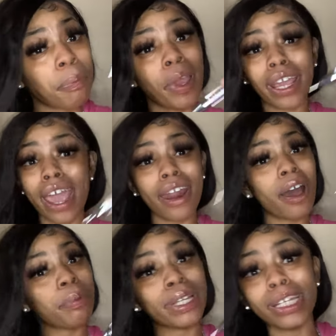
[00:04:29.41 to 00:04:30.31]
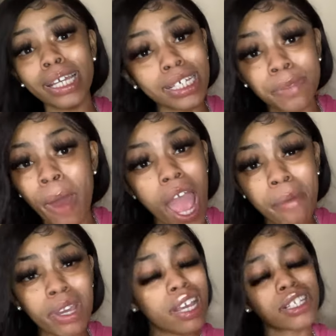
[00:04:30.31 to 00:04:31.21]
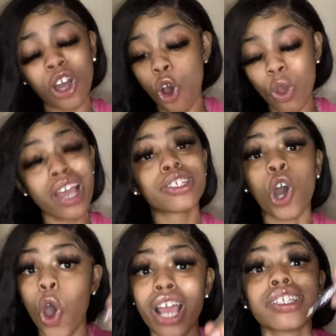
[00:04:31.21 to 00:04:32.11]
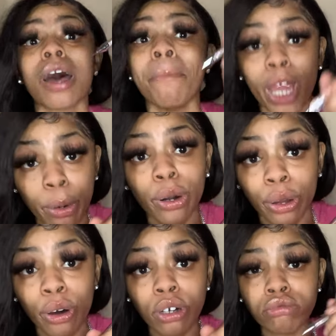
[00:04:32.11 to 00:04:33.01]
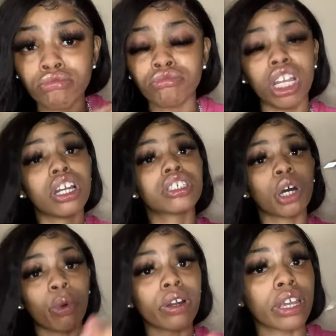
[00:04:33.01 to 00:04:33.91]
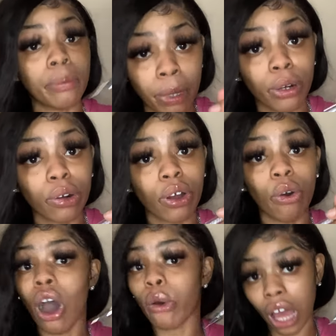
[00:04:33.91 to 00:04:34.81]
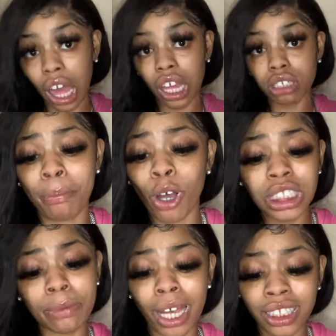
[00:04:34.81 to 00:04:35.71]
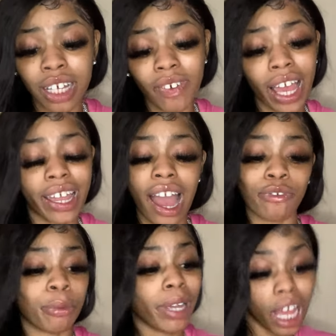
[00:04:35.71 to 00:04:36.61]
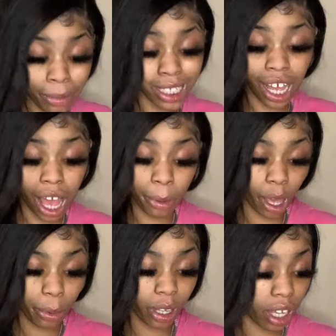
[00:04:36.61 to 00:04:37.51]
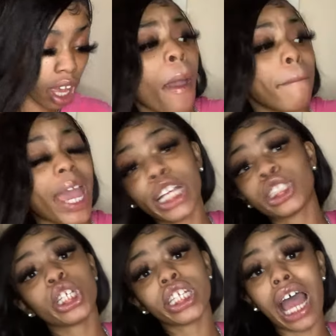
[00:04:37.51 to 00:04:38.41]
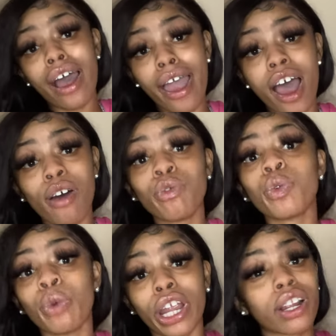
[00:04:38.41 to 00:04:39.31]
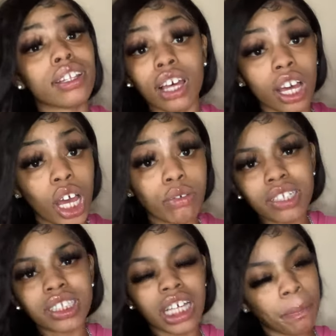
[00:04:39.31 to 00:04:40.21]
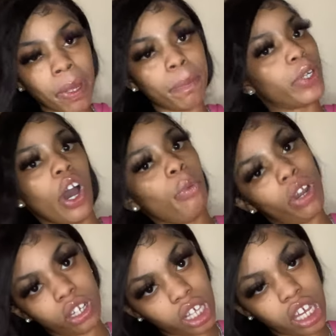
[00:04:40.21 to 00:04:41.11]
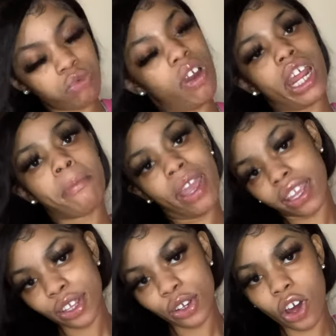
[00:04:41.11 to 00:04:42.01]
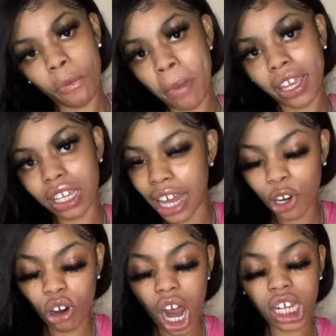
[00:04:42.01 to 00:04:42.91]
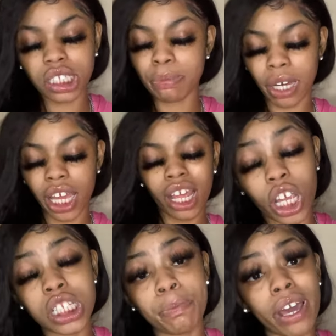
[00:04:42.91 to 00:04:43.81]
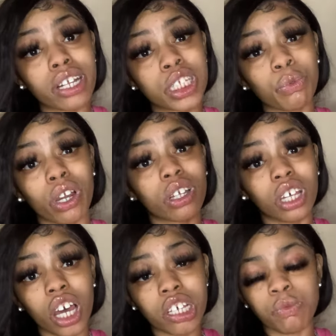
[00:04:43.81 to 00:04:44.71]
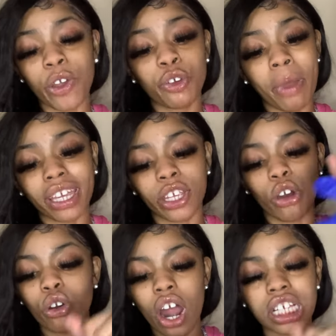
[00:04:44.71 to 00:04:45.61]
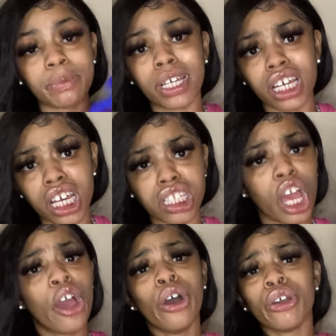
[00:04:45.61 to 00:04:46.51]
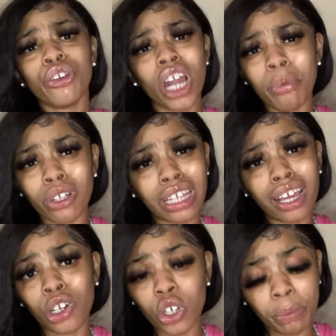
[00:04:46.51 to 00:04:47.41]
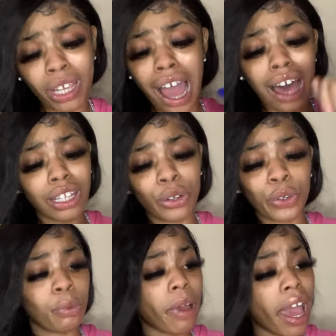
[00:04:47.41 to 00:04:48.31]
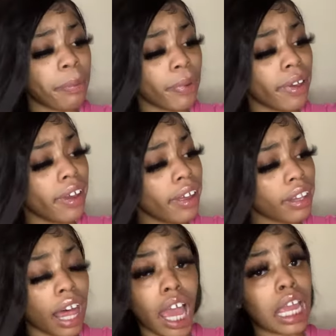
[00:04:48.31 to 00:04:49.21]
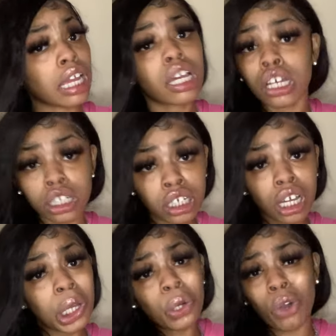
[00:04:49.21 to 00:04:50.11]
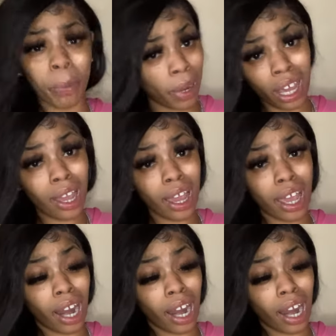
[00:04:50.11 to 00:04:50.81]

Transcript: Pick it up with this, baby. It's go, it's go, it's a miracle. It is a working miracle, okay? Most of my stuff I had got from Amazon, baby. Make sure y'all have wear gloves. Some people don't wear gloves while they make it, you know, making their crocs, but it's better to wear gloves while you making your crocs because you don't want that glue to be all on you, baby. Like, quit playing.